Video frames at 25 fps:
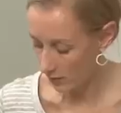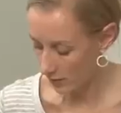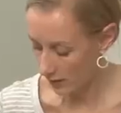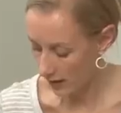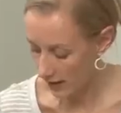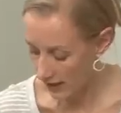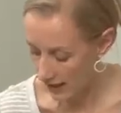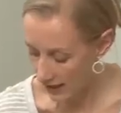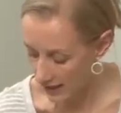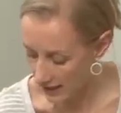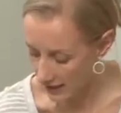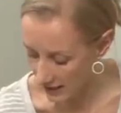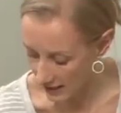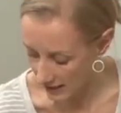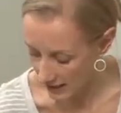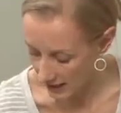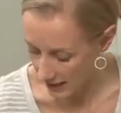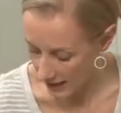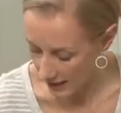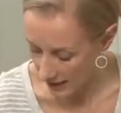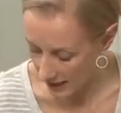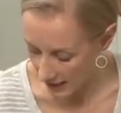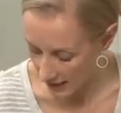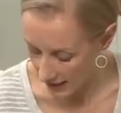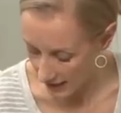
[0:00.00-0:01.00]
okay?
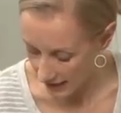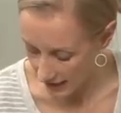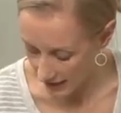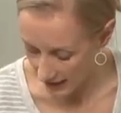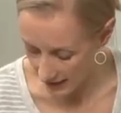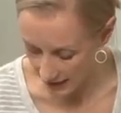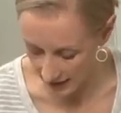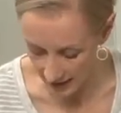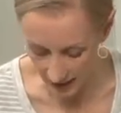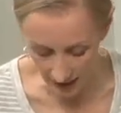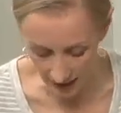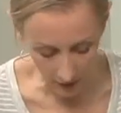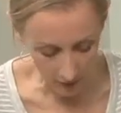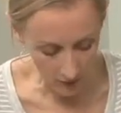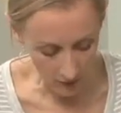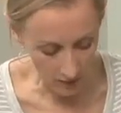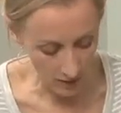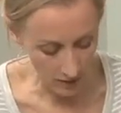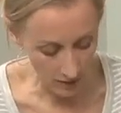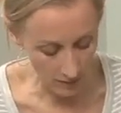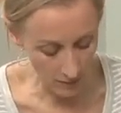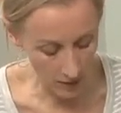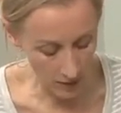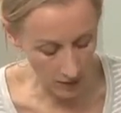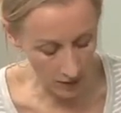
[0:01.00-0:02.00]
Now,
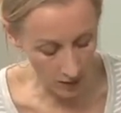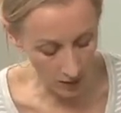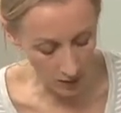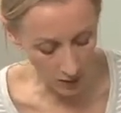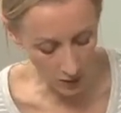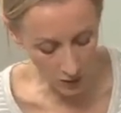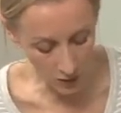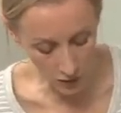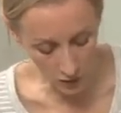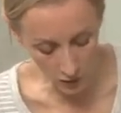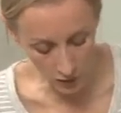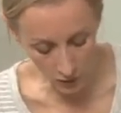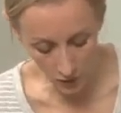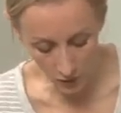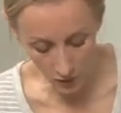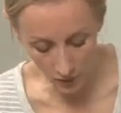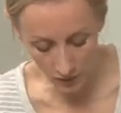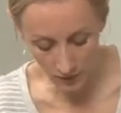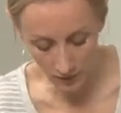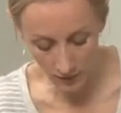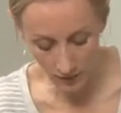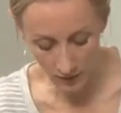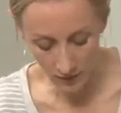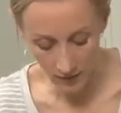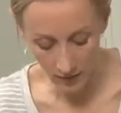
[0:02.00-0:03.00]
I'm going to
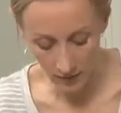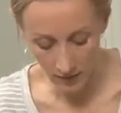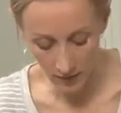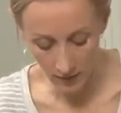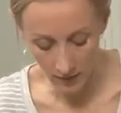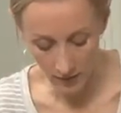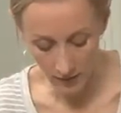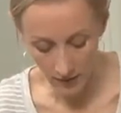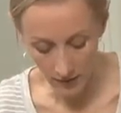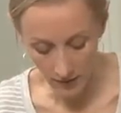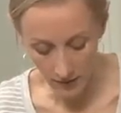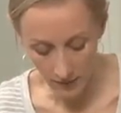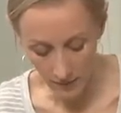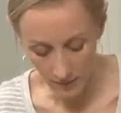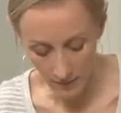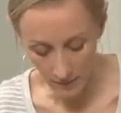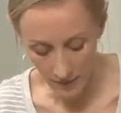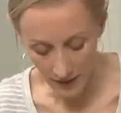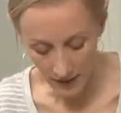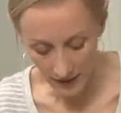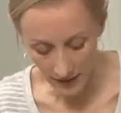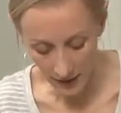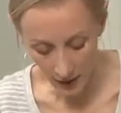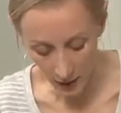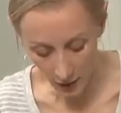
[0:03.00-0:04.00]
undo
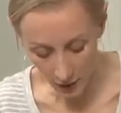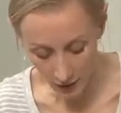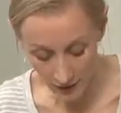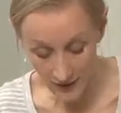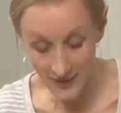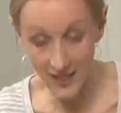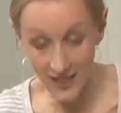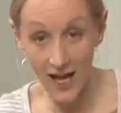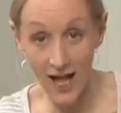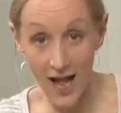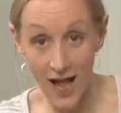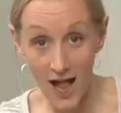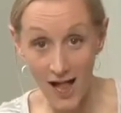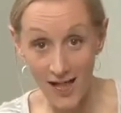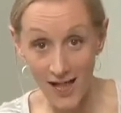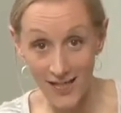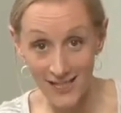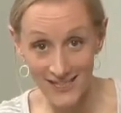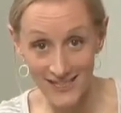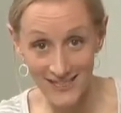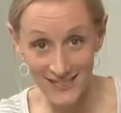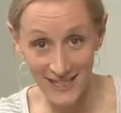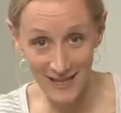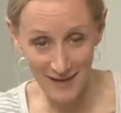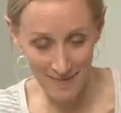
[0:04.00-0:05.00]
my little
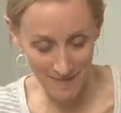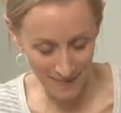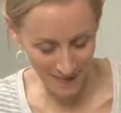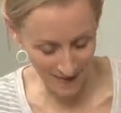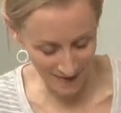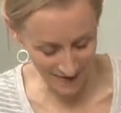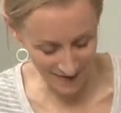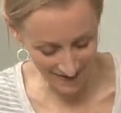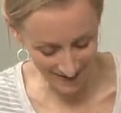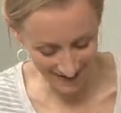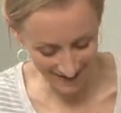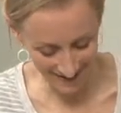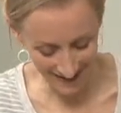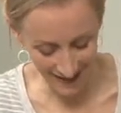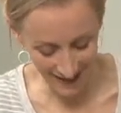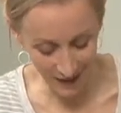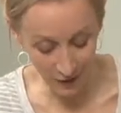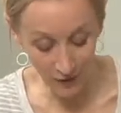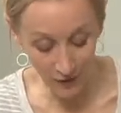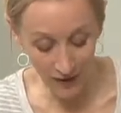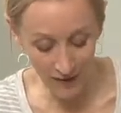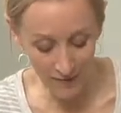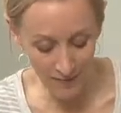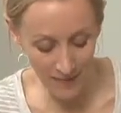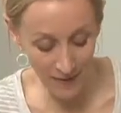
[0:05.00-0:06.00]
doll's diaper. I
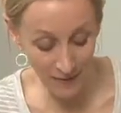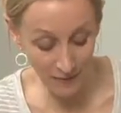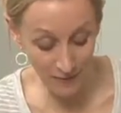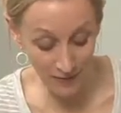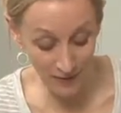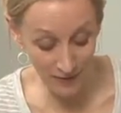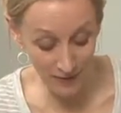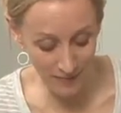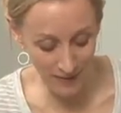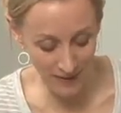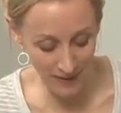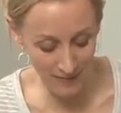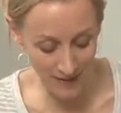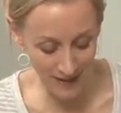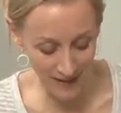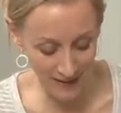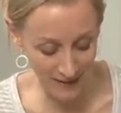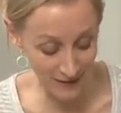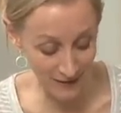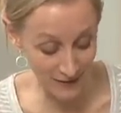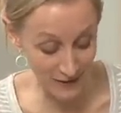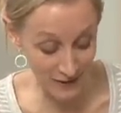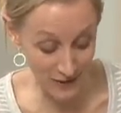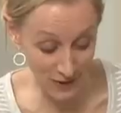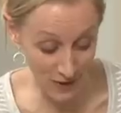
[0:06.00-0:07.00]
don't have my real baby
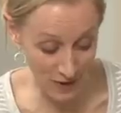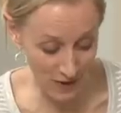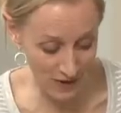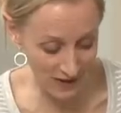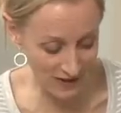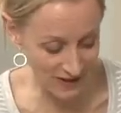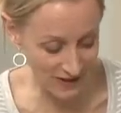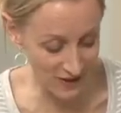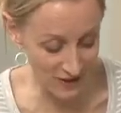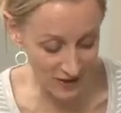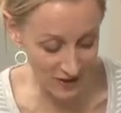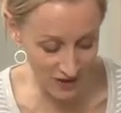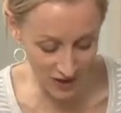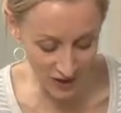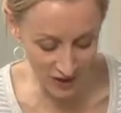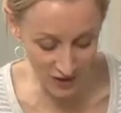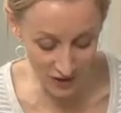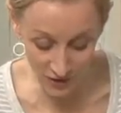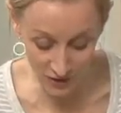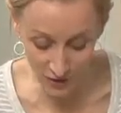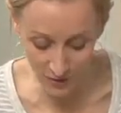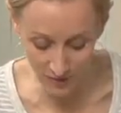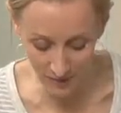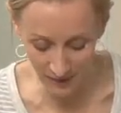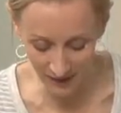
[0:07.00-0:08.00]
here, sorry, she's
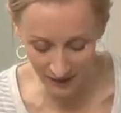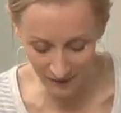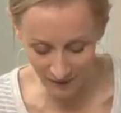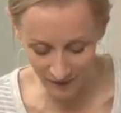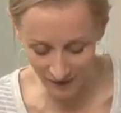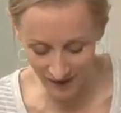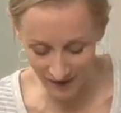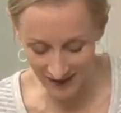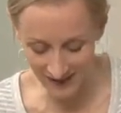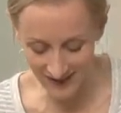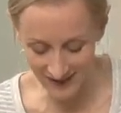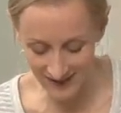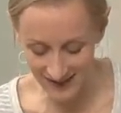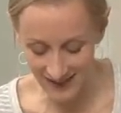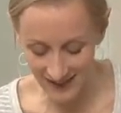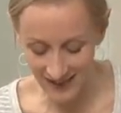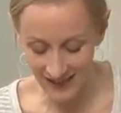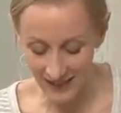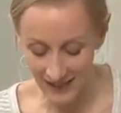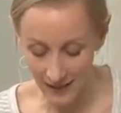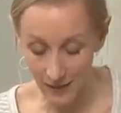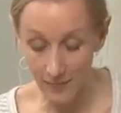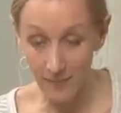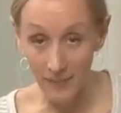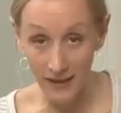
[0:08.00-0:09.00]
just too big for this.
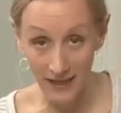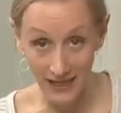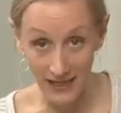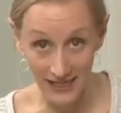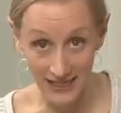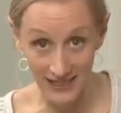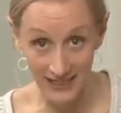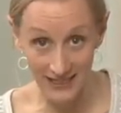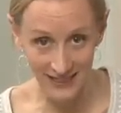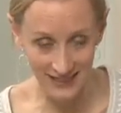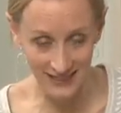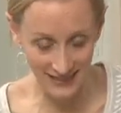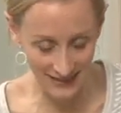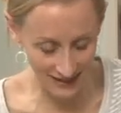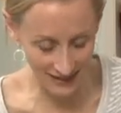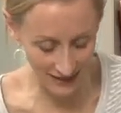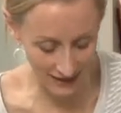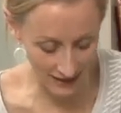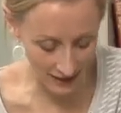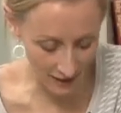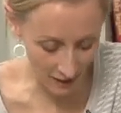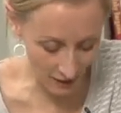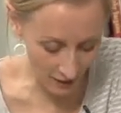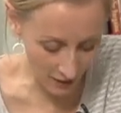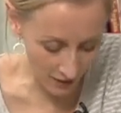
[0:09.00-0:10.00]
My hand is still
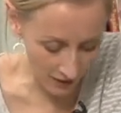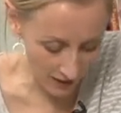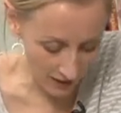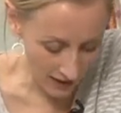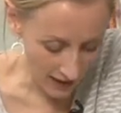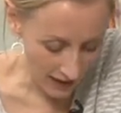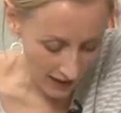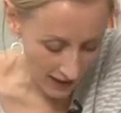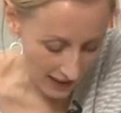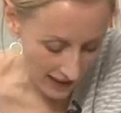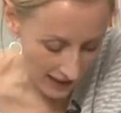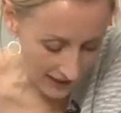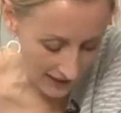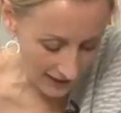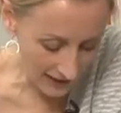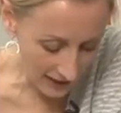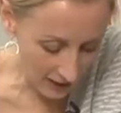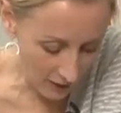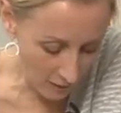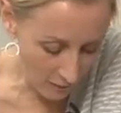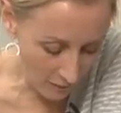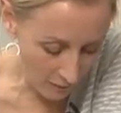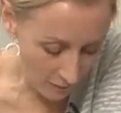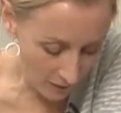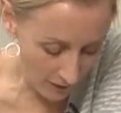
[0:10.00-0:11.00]
here, and
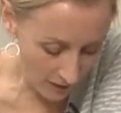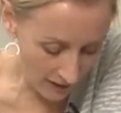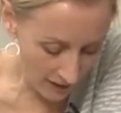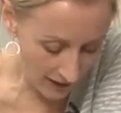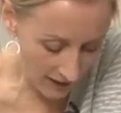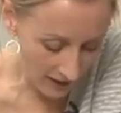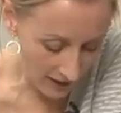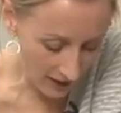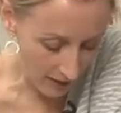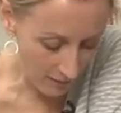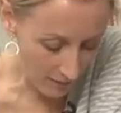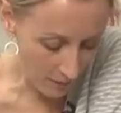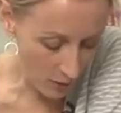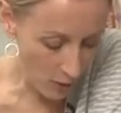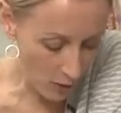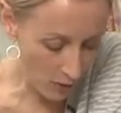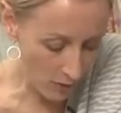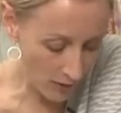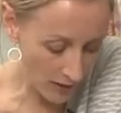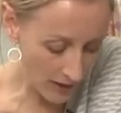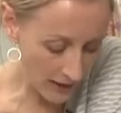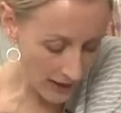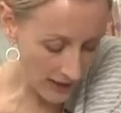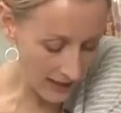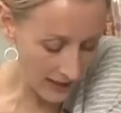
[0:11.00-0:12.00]
carefully I'm
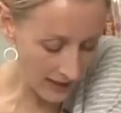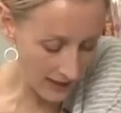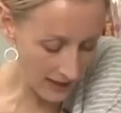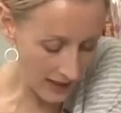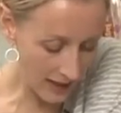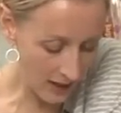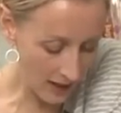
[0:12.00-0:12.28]
going in and